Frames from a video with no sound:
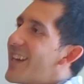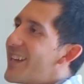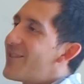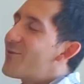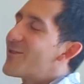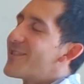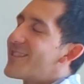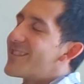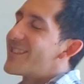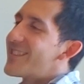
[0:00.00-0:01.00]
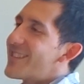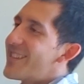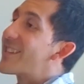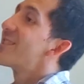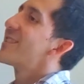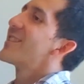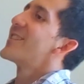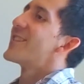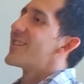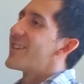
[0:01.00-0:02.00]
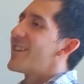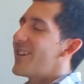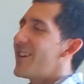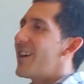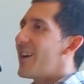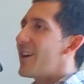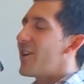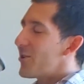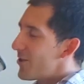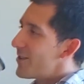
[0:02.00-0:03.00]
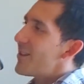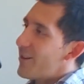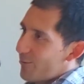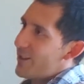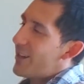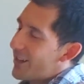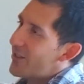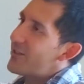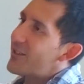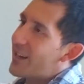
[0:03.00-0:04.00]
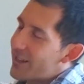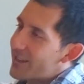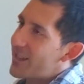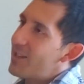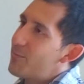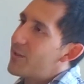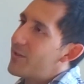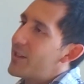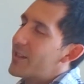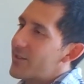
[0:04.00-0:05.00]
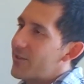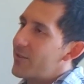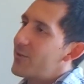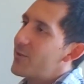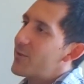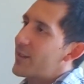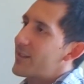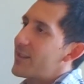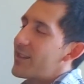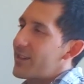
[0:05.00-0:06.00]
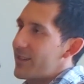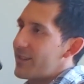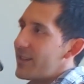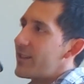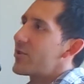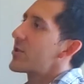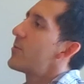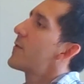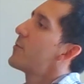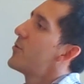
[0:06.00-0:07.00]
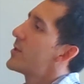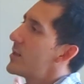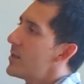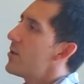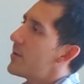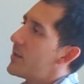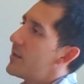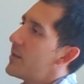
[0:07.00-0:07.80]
it was because I got the email and I saw the news. It said there's someone from USD going.